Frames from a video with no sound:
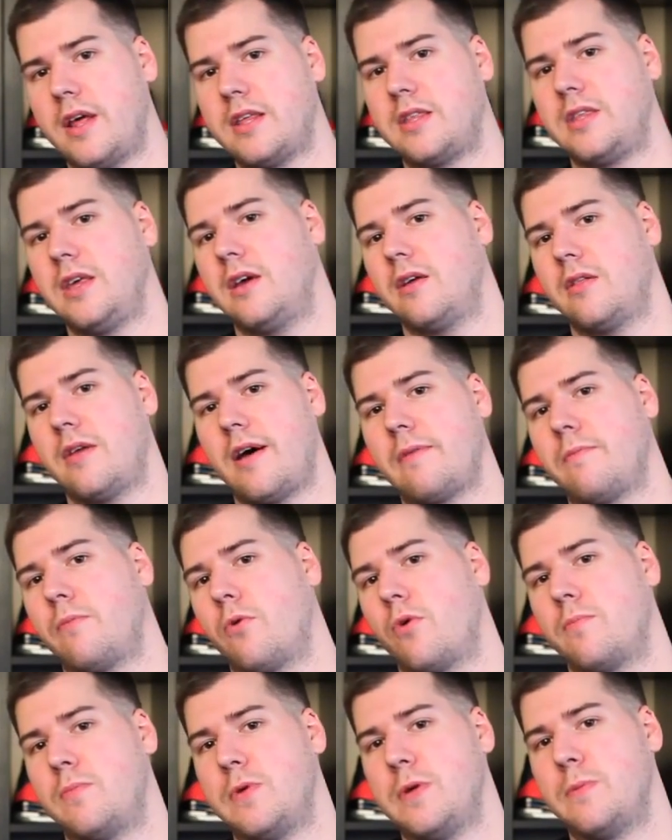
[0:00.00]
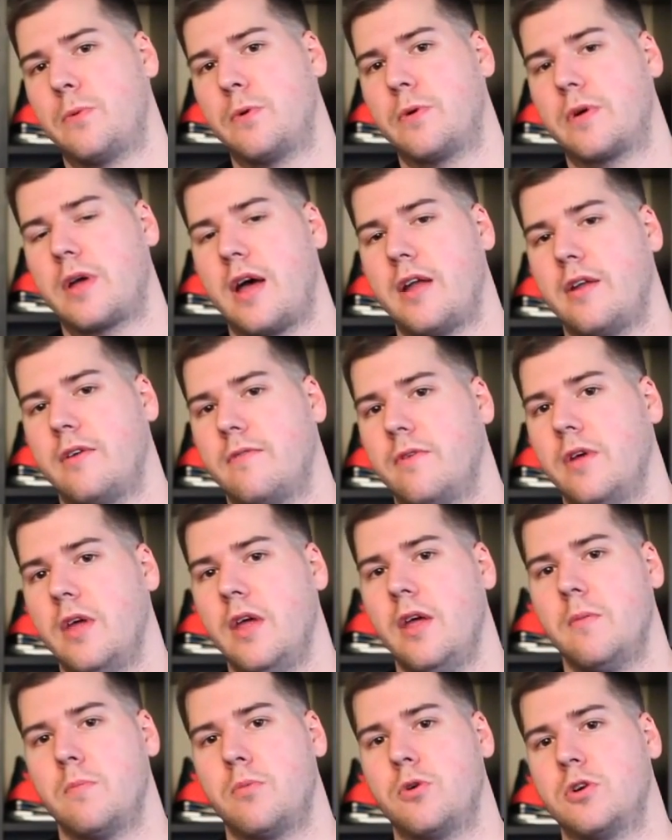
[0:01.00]
I think a lot of more people kind of
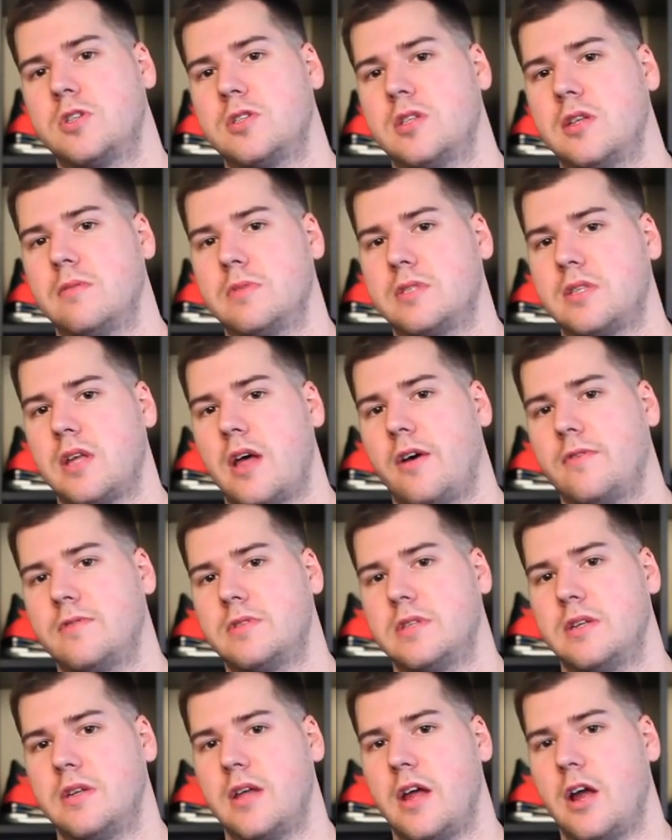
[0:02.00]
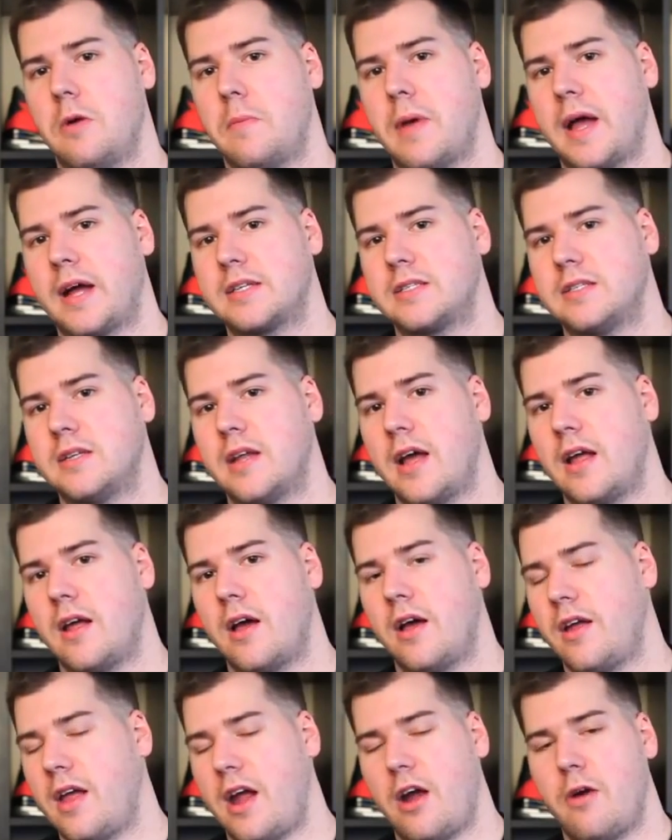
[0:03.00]
push themselves into Airmax
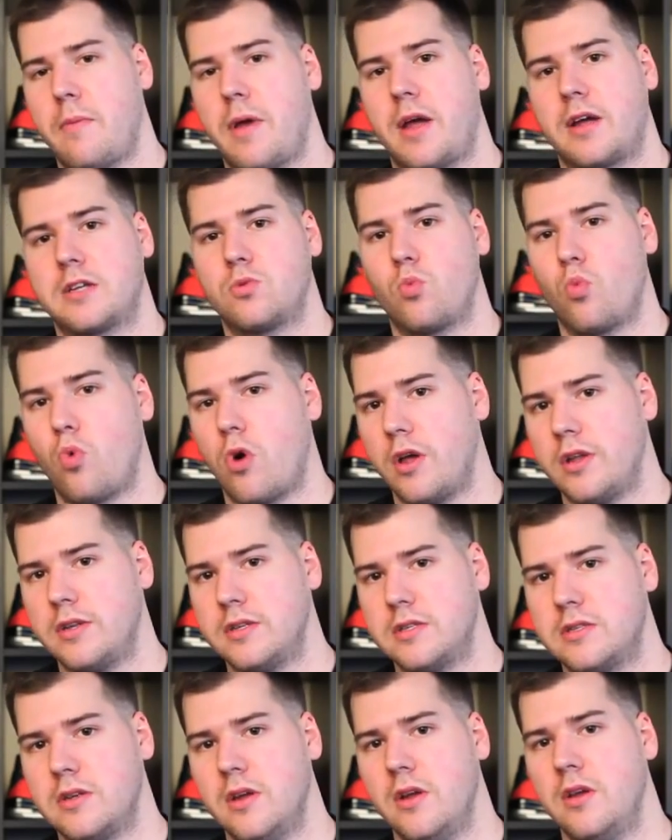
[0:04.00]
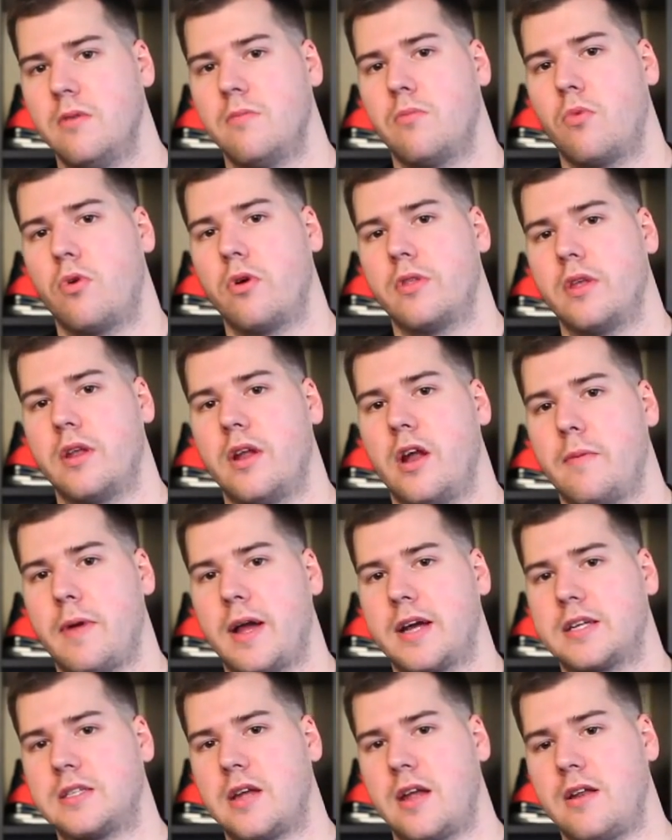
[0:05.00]
1s more than
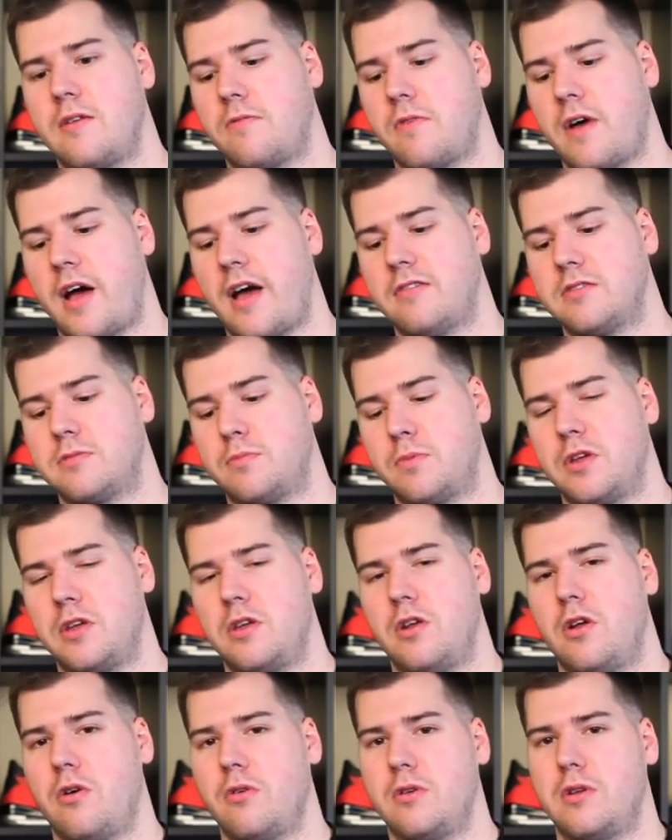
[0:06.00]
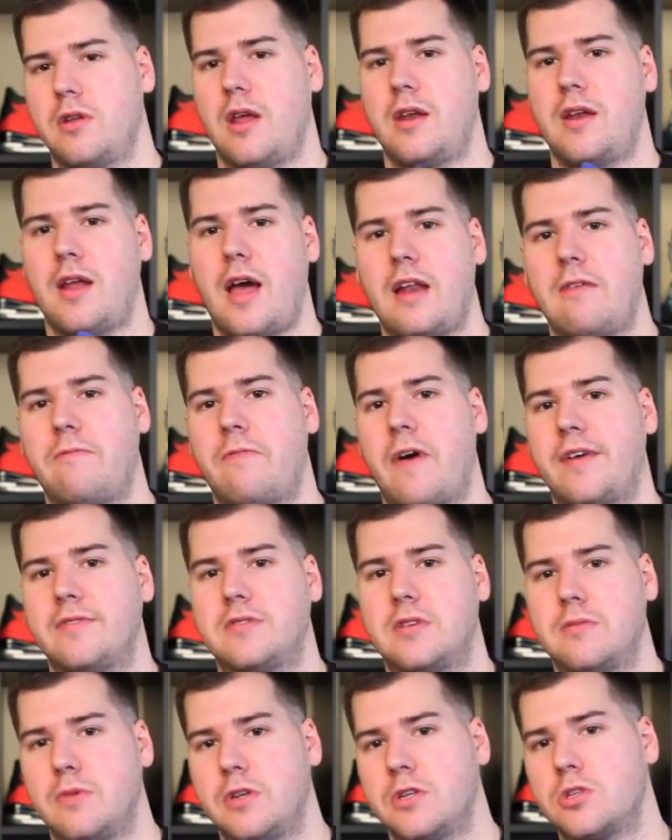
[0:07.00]
Airmax 95s, but you know,
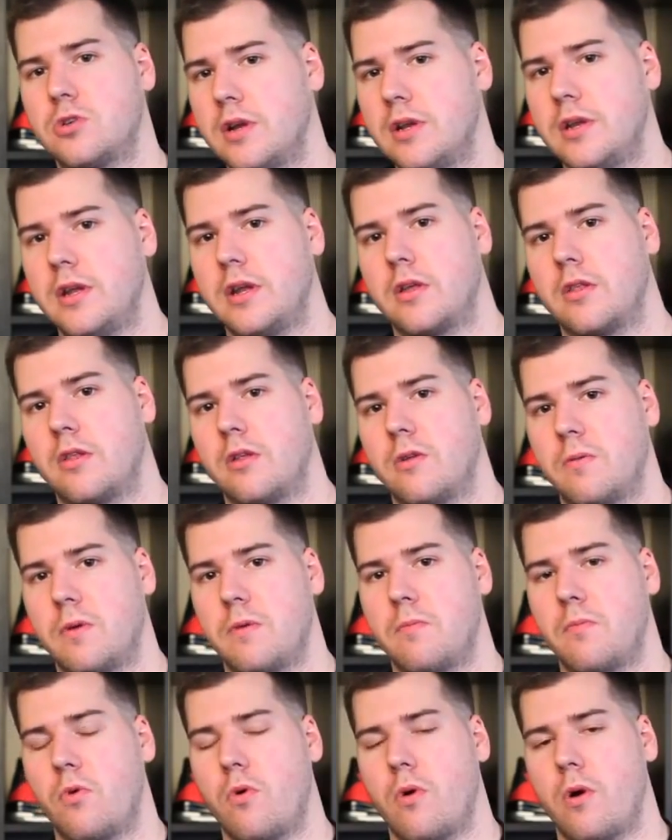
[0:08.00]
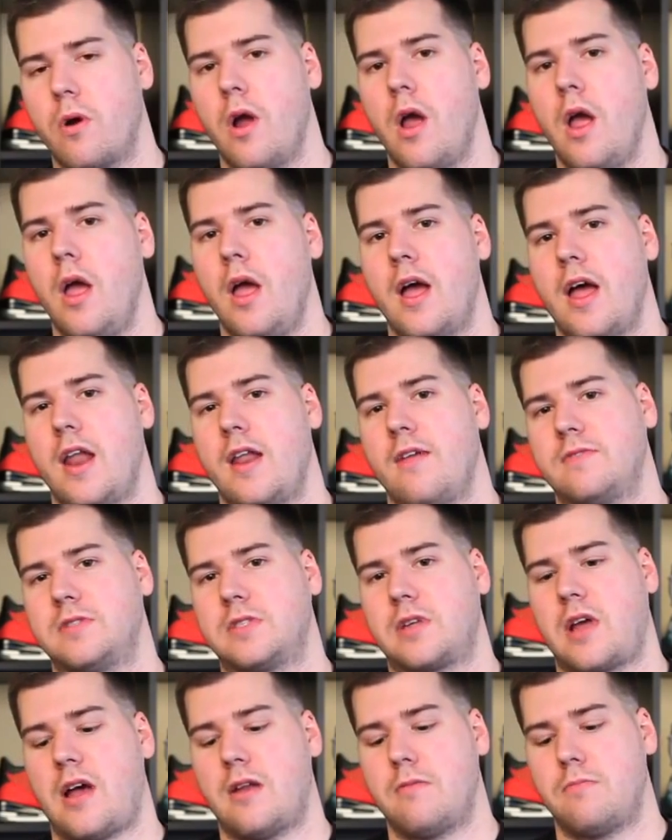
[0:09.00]
95s have been trending a little bit more, and
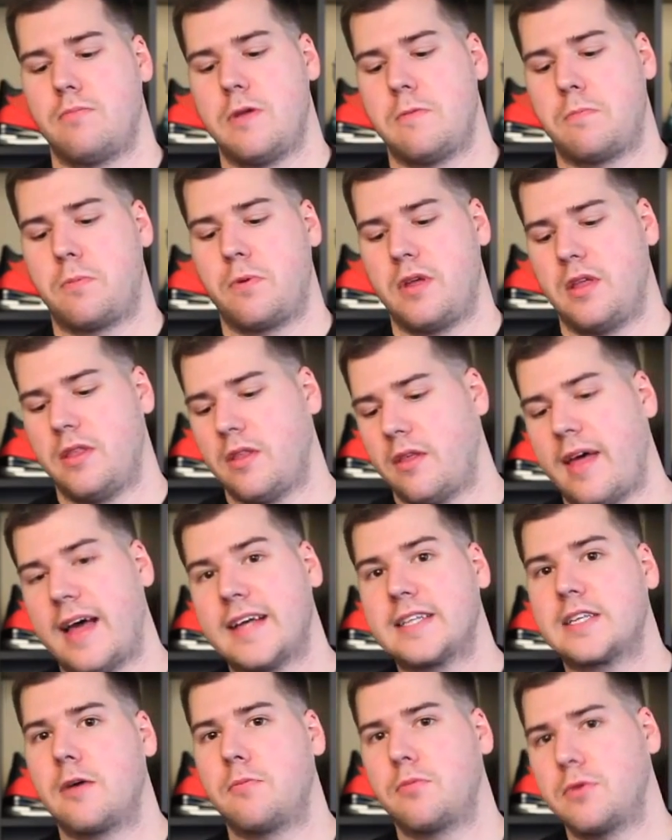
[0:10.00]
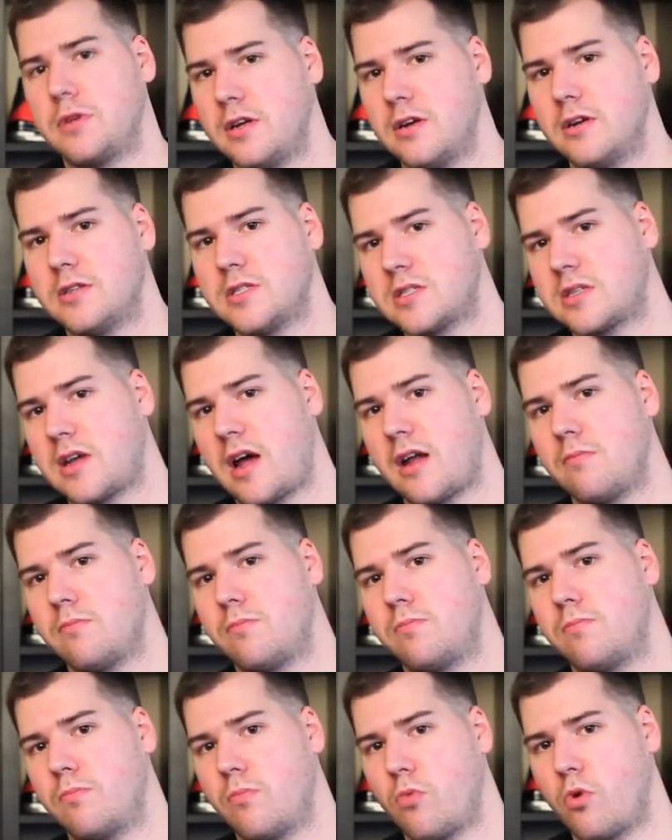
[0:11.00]
it's gotten people in the last couple of years, it's gotten
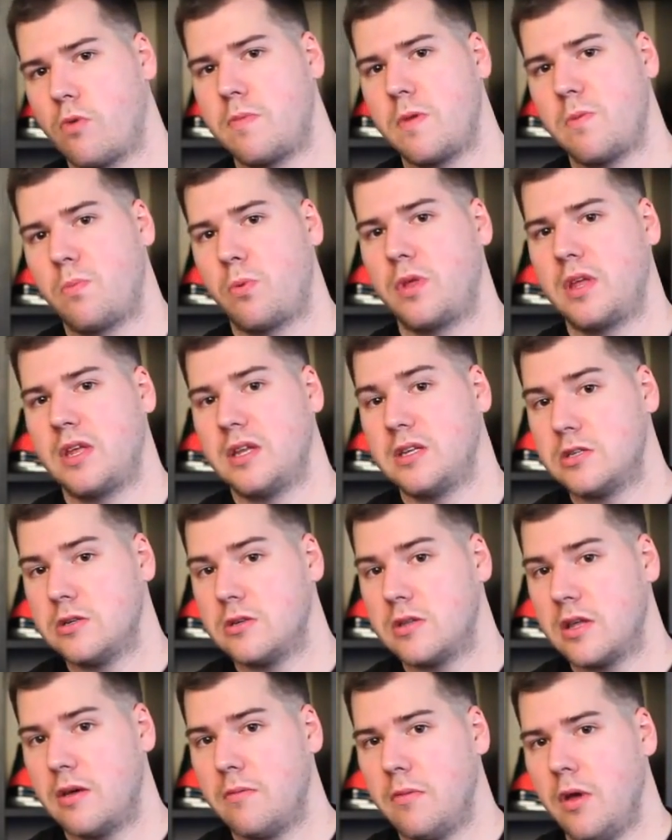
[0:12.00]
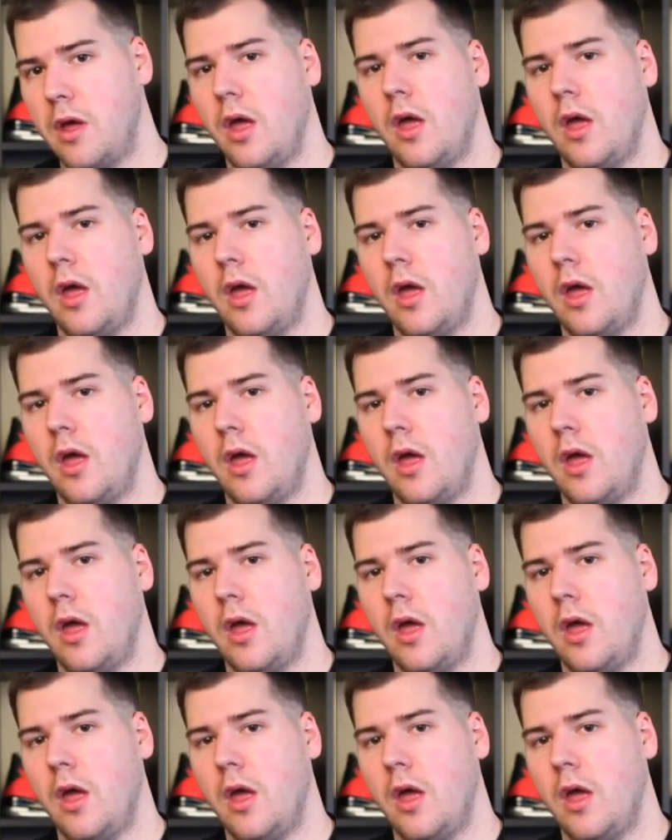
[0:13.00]
more people into them.